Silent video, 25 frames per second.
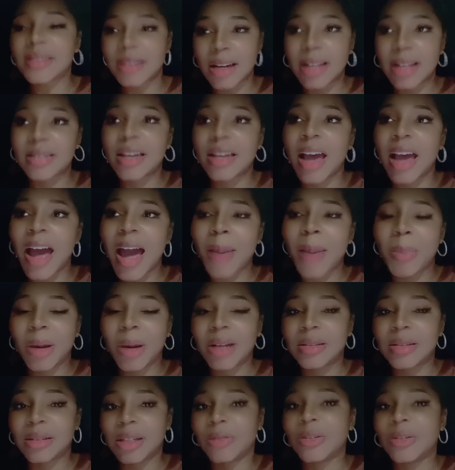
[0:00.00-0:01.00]
an attack, but
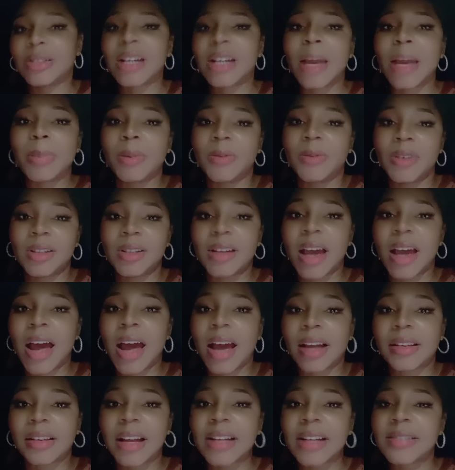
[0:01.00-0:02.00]
that's a different type of
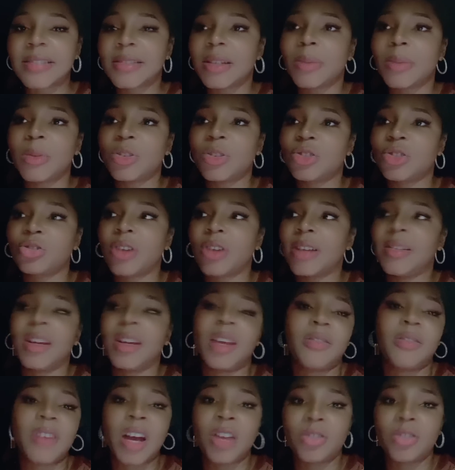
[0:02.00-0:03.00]
attack. That's someone just trying to take
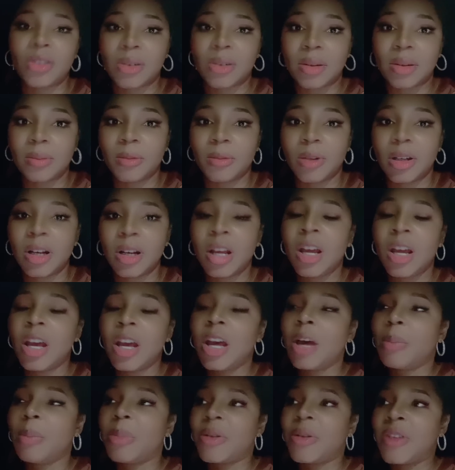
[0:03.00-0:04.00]
advantage of someone.
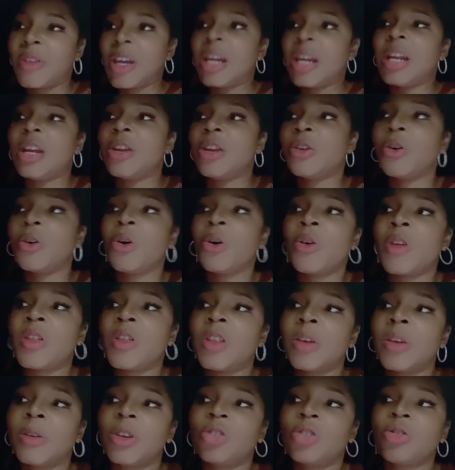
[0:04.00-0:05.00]
But they didn't know that
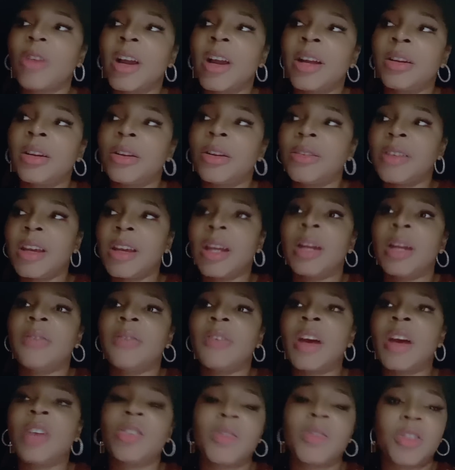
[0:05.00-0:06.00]
they're taking
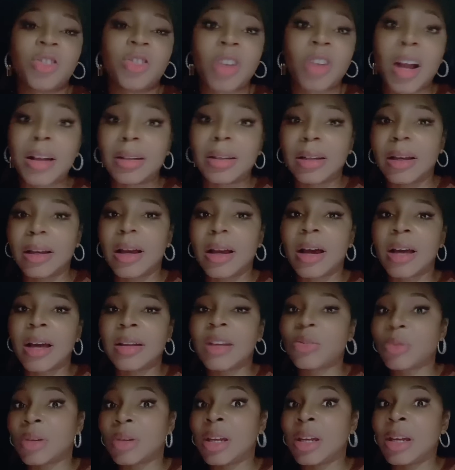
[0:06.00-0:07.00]
advantage of a child of God.
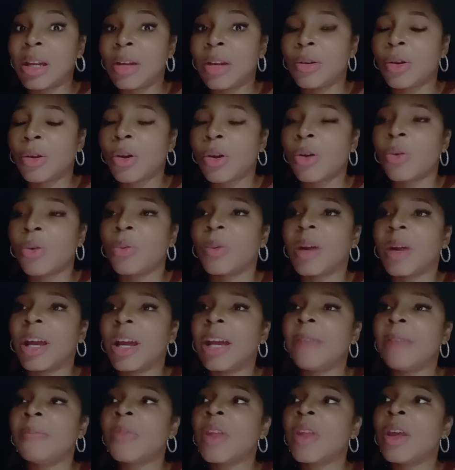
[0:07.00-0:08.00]
That's what they didn't know,
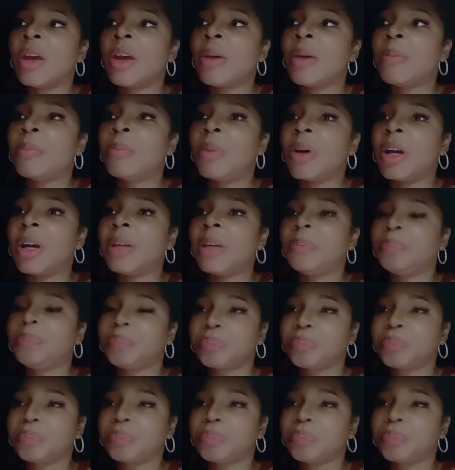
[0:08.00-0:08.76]
right? But